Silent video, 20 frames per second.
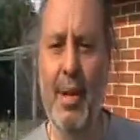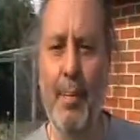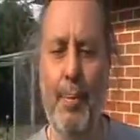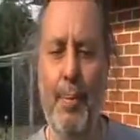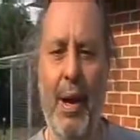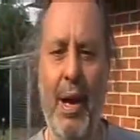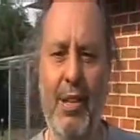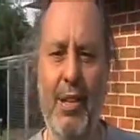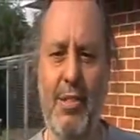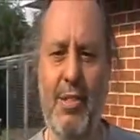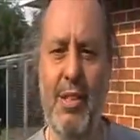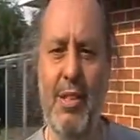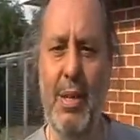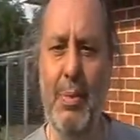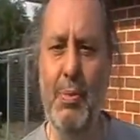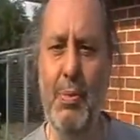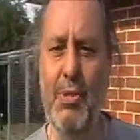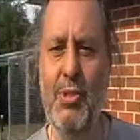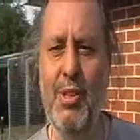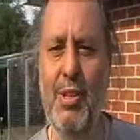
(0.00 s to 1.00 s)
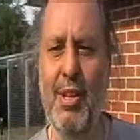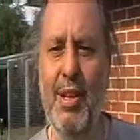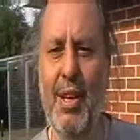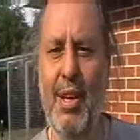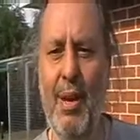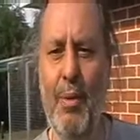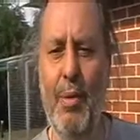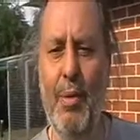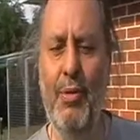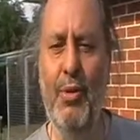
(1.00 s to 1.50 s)
parsnips.
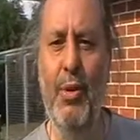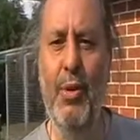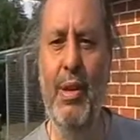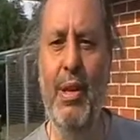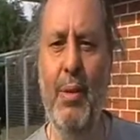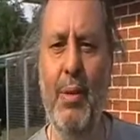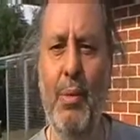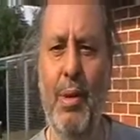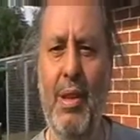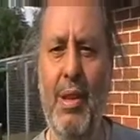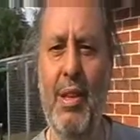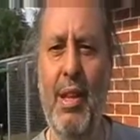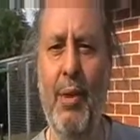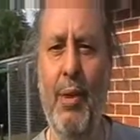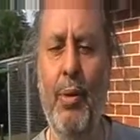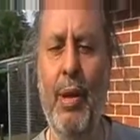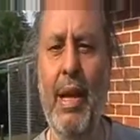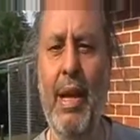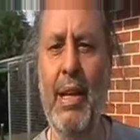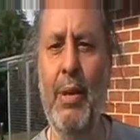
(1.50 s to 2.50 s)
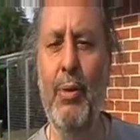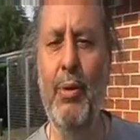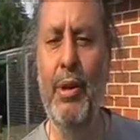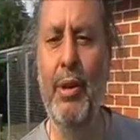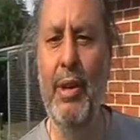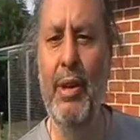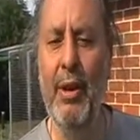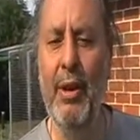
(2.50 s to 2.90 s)
We're doing it with, well, Andy, well, you know.